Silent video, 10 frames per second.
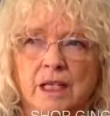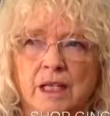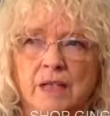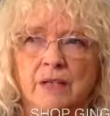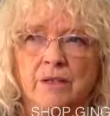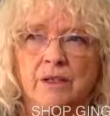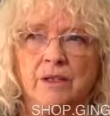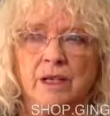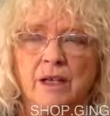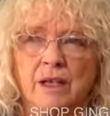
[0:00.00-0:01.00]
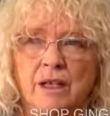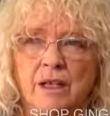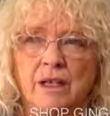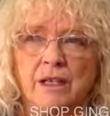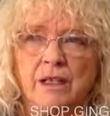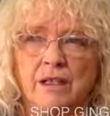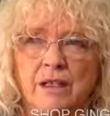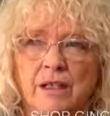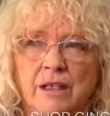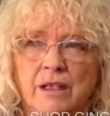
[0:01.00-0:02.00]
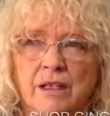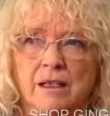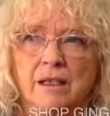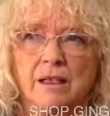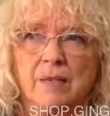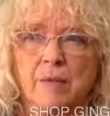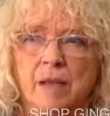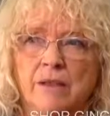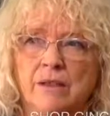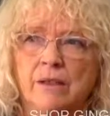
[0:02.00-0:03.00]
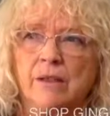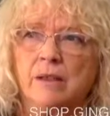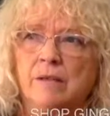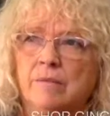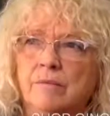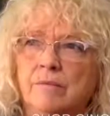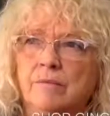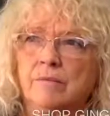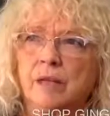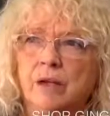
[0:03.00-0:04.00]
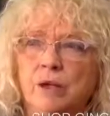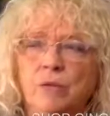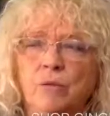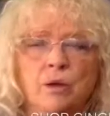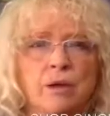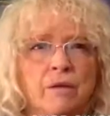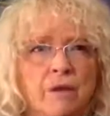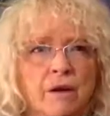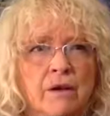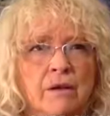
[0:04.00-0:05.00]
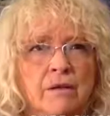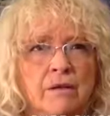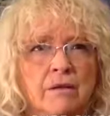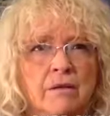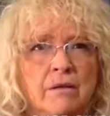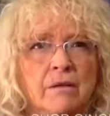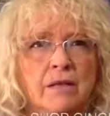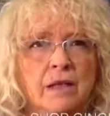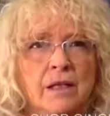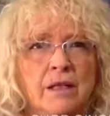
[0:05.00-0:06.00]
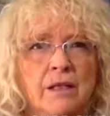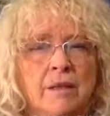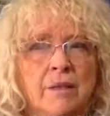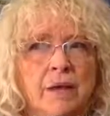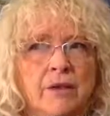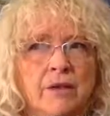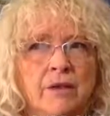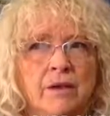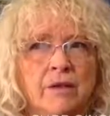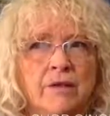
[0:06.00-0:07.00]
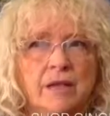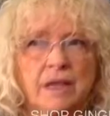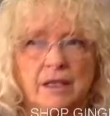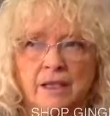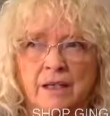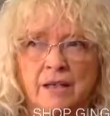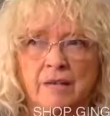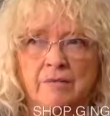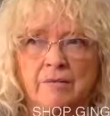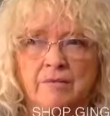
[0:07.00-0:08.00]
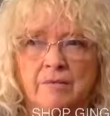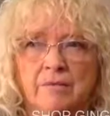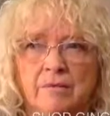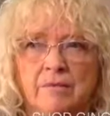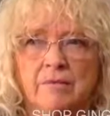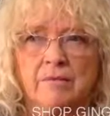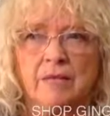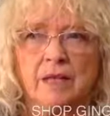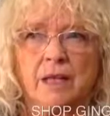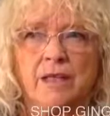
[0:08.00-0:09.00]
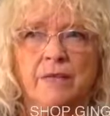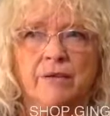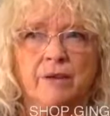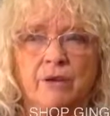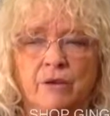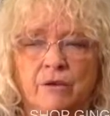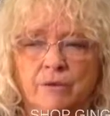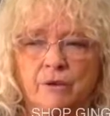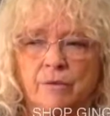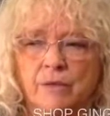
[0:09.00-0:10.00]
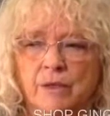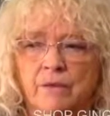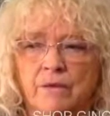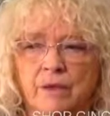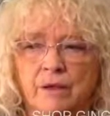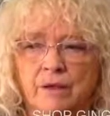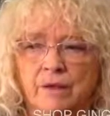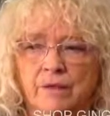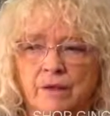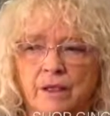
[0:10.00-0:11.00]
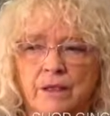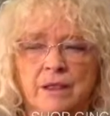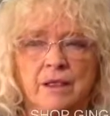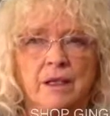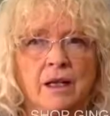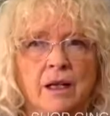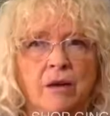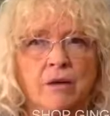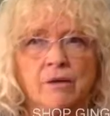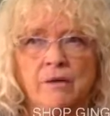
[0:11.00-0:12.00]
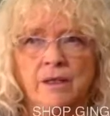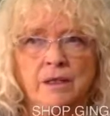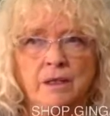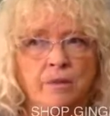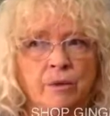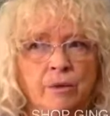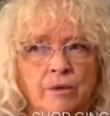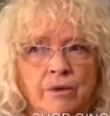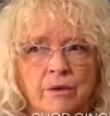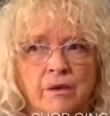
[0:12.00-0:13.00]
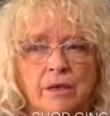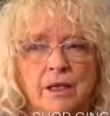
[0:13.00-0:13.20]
he would say that a, mas- um, a good work of art is a mastery of technique and different thought forms and philosophies, and all of it is important.